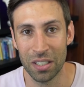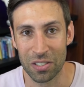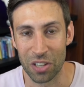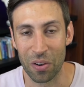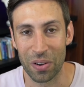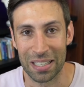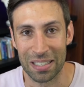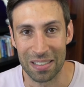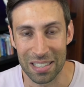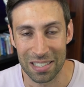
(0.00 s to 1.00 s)
So
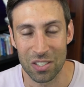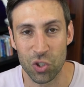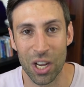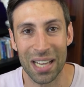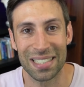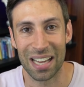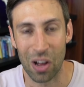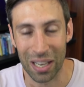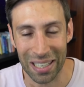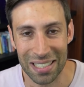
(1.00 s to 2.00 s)
this is just a
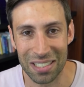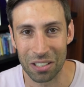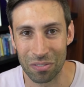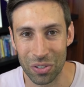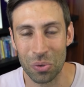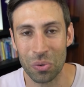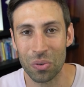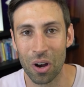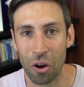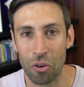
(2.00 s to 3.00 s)
holistic
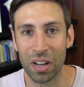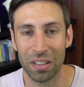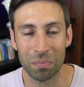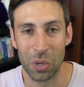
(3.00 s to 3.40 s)
view over,